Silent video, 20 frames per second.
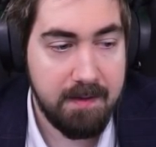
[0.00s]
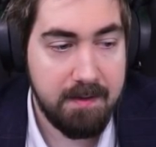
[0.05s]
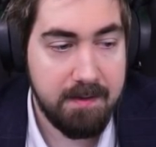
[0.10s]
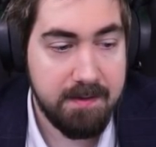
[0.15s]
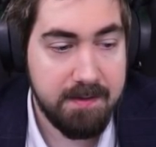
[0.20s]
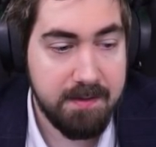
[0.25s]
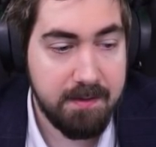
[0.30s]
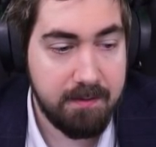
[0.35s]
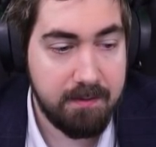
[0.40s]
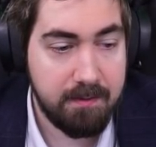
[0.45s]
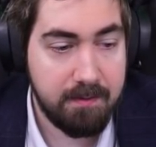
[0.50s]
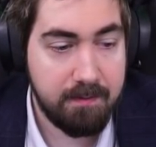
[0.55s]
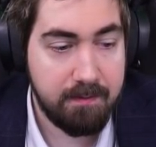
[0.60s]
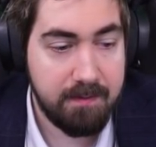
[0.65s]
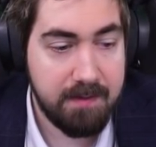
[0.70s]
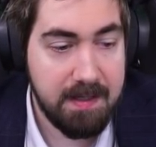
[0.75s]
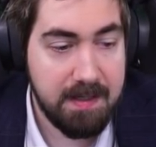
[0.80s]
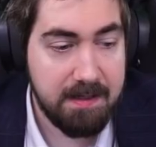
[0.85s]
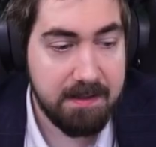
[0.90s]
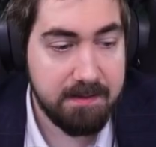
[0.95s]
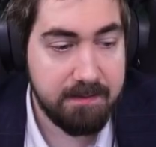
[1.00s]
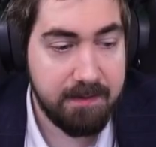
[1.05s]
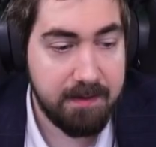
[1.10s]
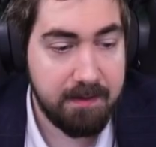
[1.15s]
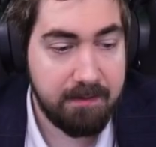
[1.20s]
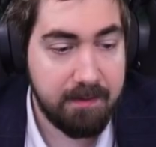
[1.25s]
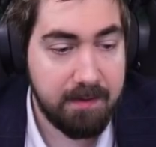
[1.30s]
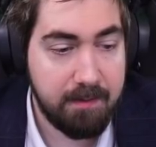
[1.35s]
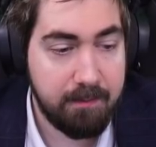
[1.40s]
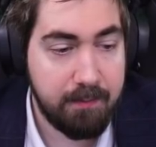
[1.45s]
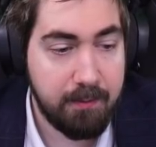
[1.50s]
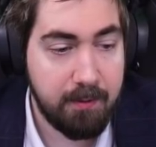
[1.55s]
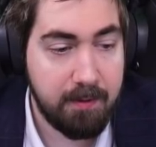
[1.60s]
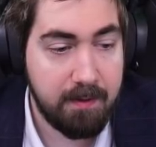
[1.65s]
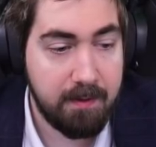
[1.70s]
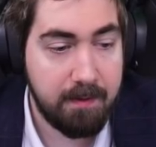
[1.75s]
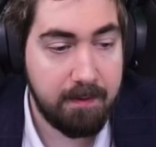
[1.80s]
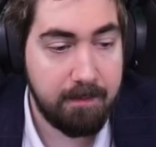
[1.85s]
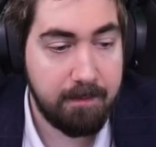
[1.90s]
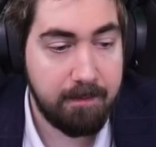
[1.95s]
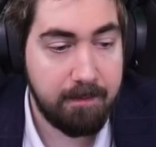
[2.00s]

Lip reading: So that is very, very important.